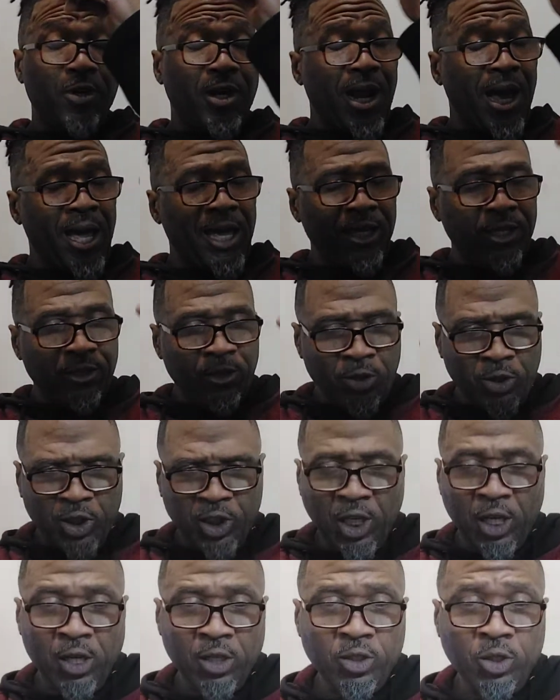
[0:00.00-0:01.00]
like,
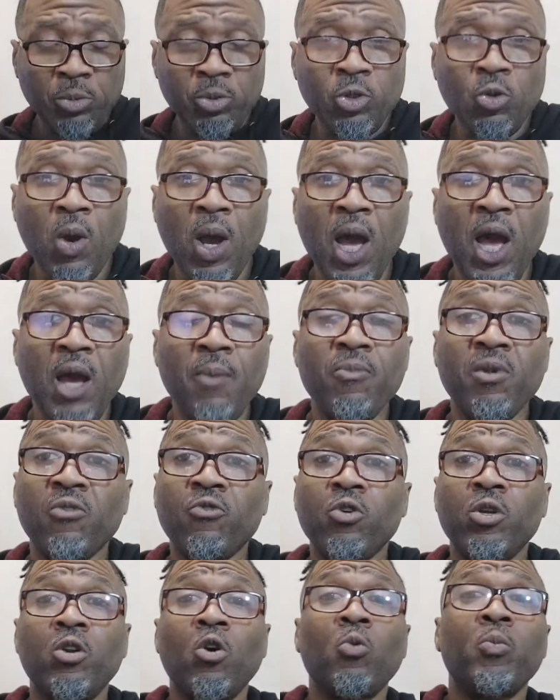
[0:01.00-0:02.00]
share, subscribe. If
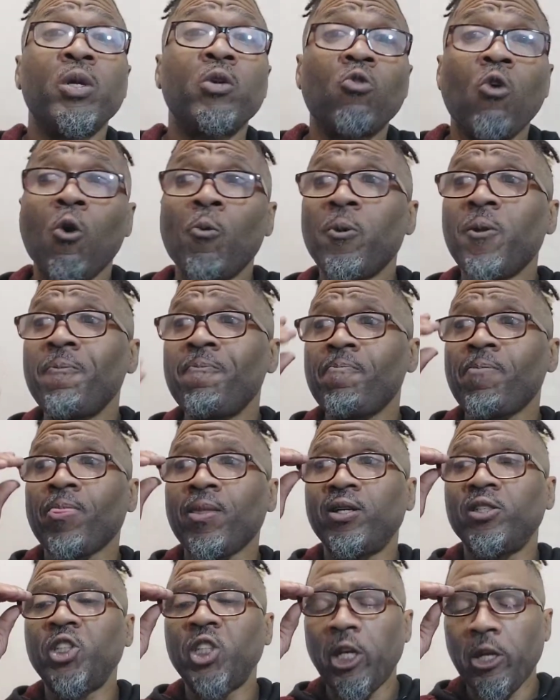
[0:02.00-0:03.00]
you know me, grow me.
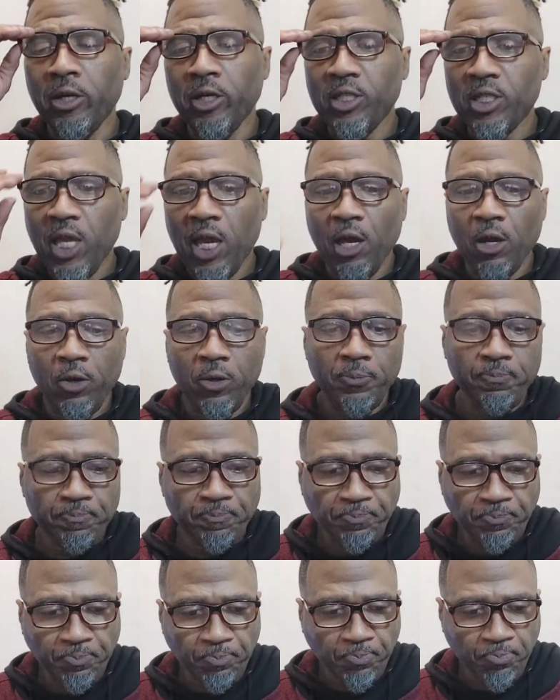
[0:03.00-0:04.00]
Sharing is caring.
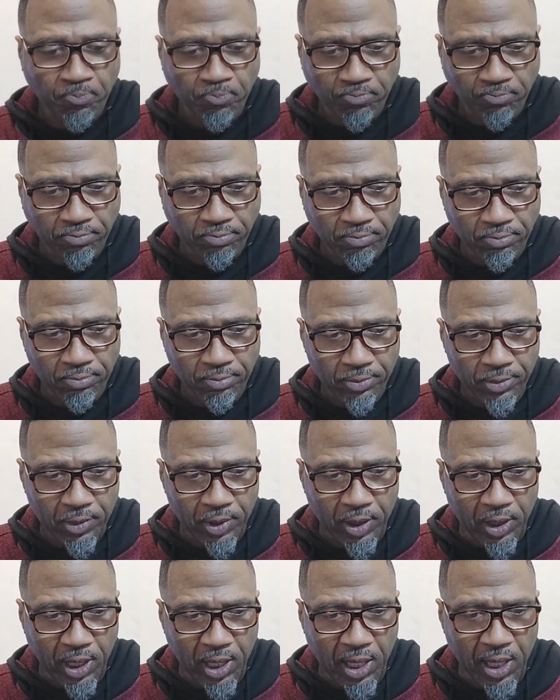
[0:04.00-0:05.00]

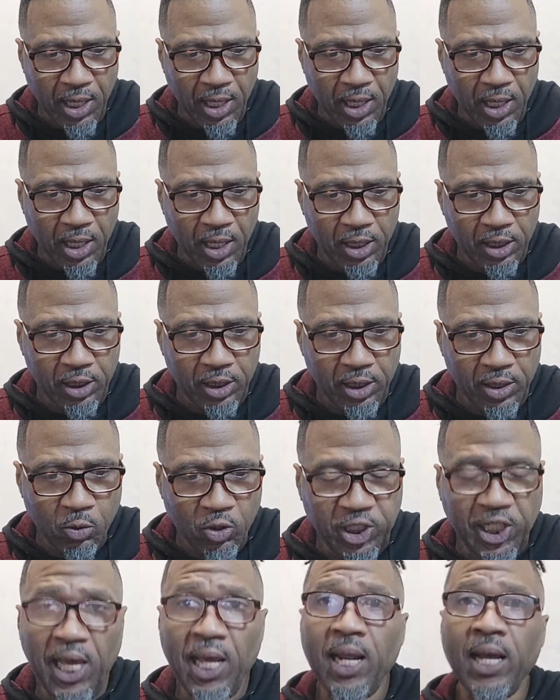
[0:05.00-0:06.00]
And
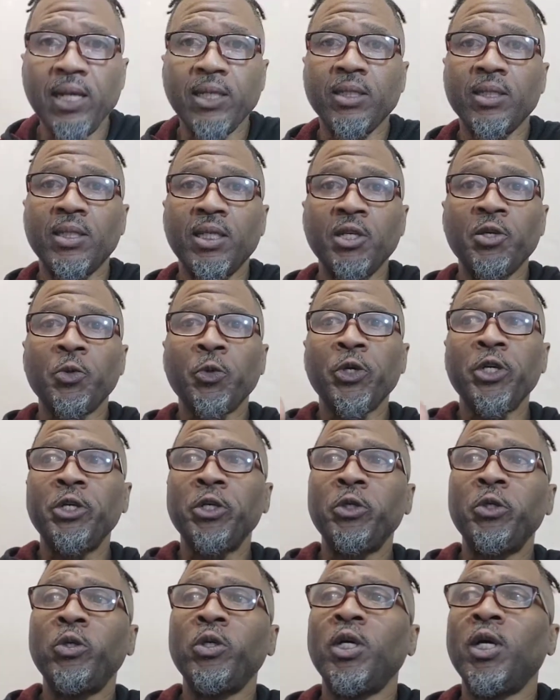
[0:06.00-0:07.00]
shout out to D
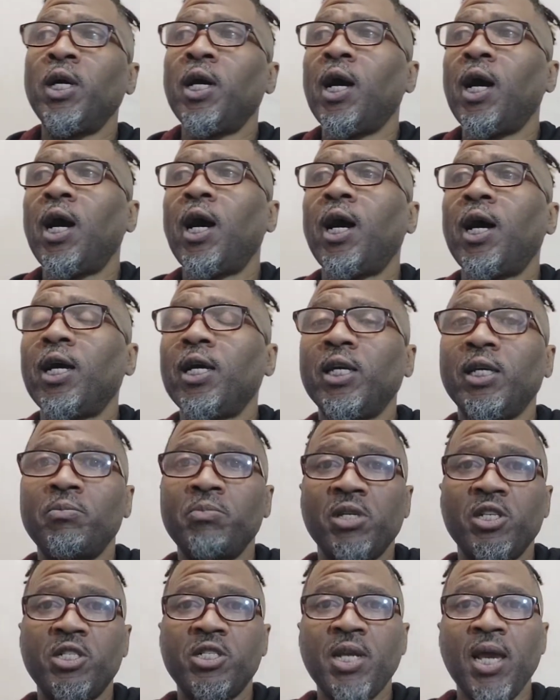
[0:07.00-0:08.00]
Real and
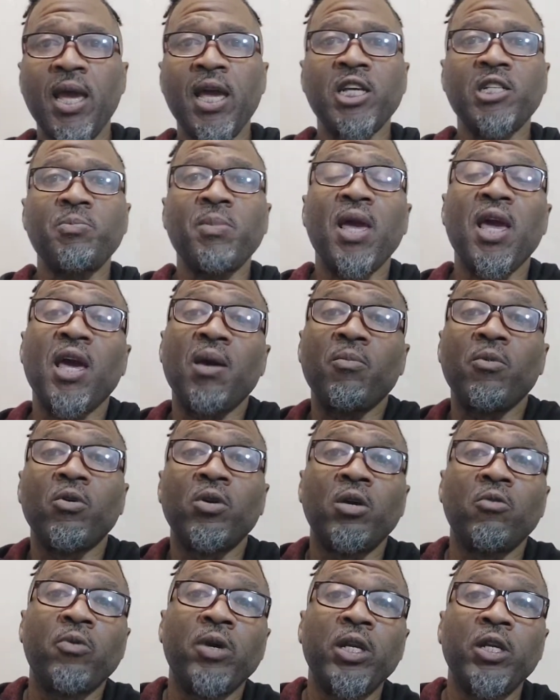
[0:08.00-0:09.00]
Miss Jasmine had me on
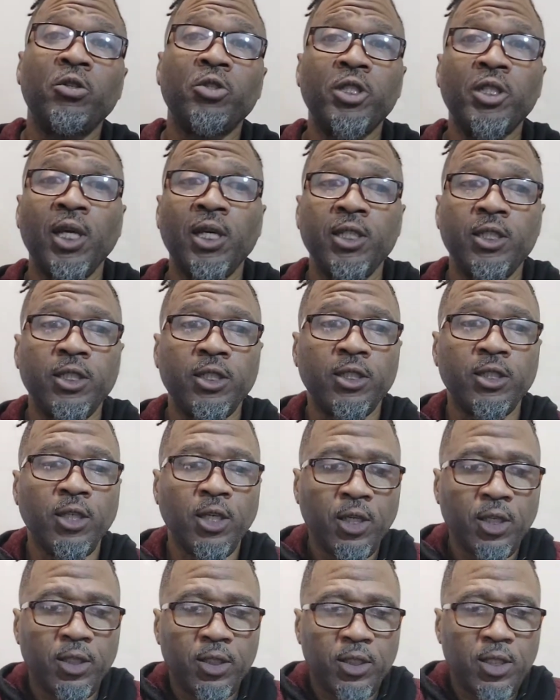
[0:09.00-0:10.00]
their radio station
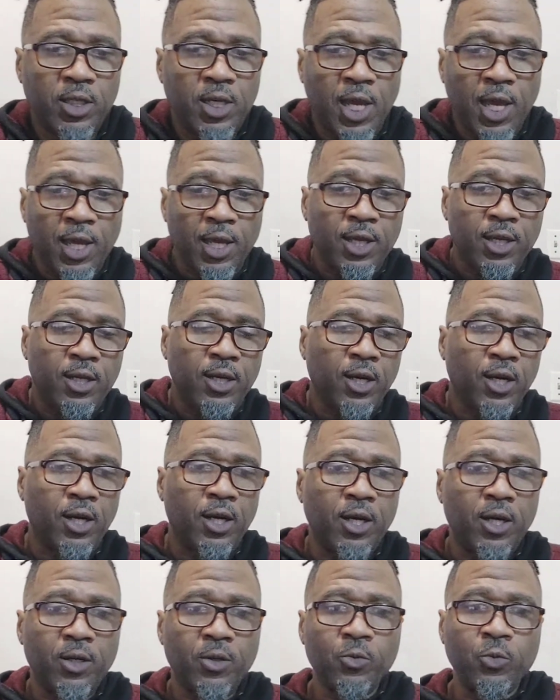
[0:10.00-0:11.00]
today.
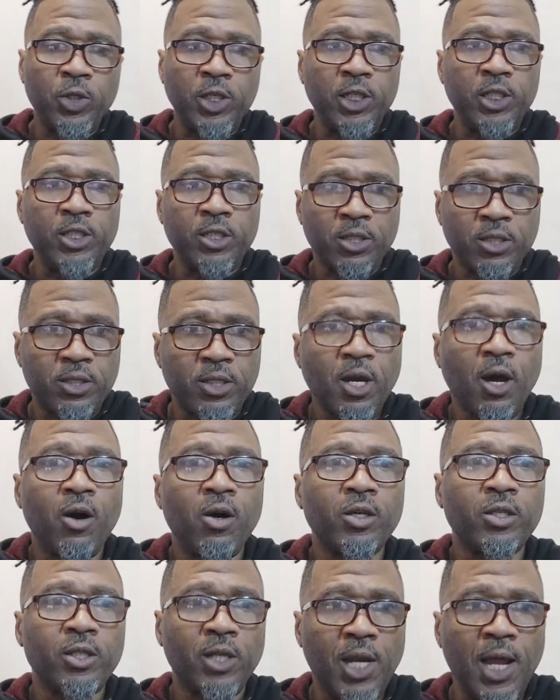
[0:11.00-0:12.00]
We
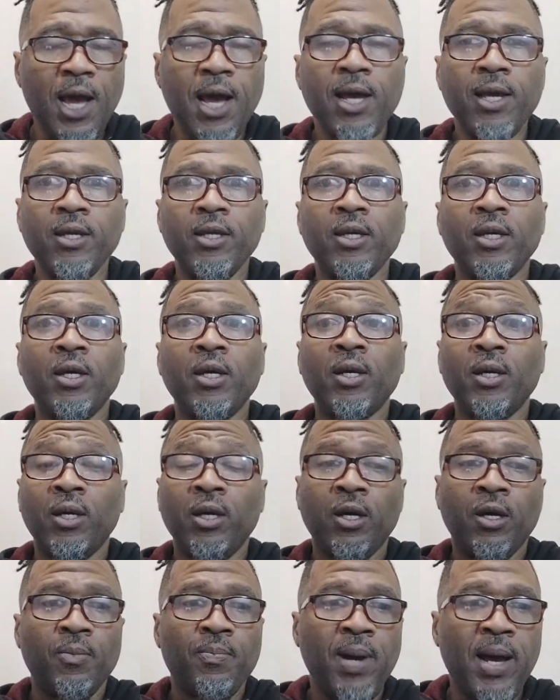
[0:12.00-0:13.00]
talked a lot
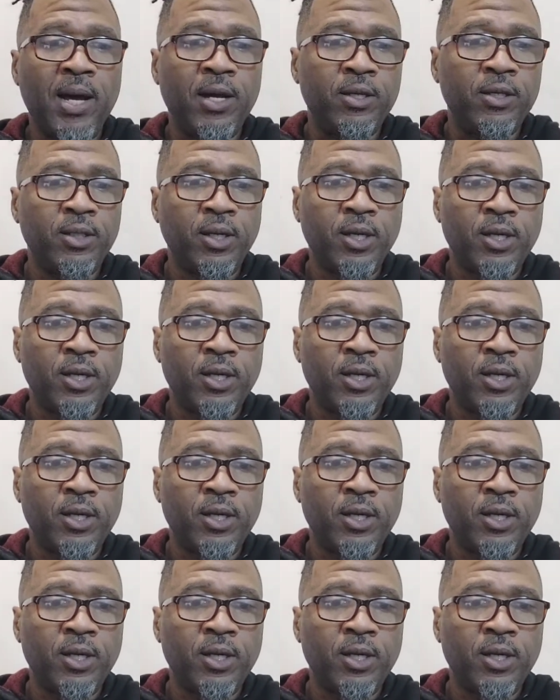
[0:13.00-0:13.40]
about